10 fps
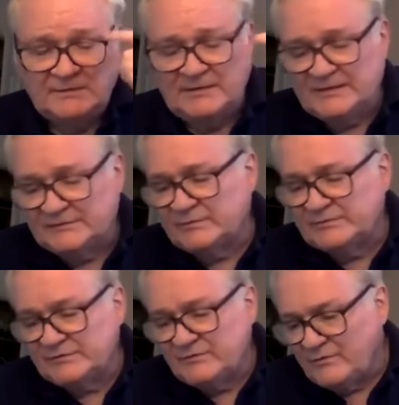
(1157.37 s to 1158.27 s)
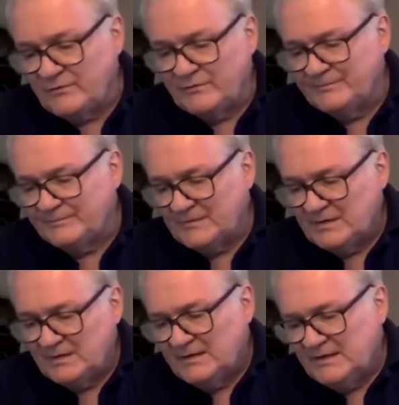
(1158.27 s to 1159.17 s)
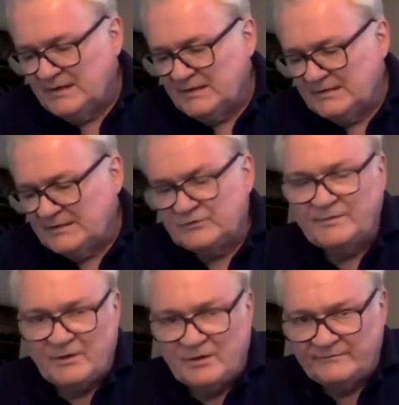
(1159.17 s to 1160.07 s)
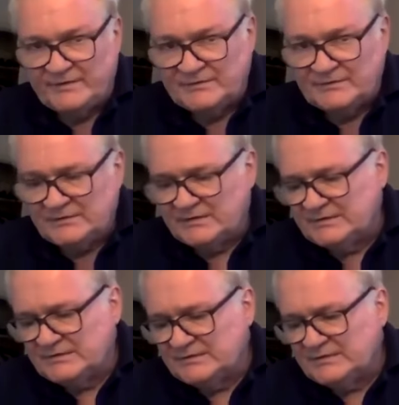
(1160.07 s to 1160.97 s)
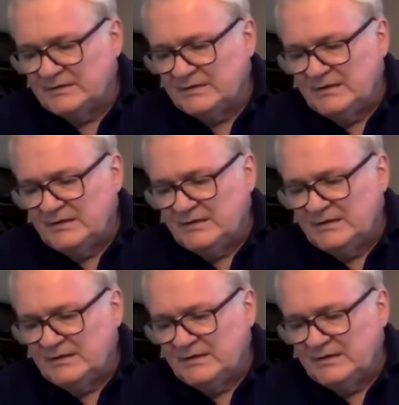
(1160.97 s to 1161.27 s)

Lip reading: The answer is no, and that should be obvious. It's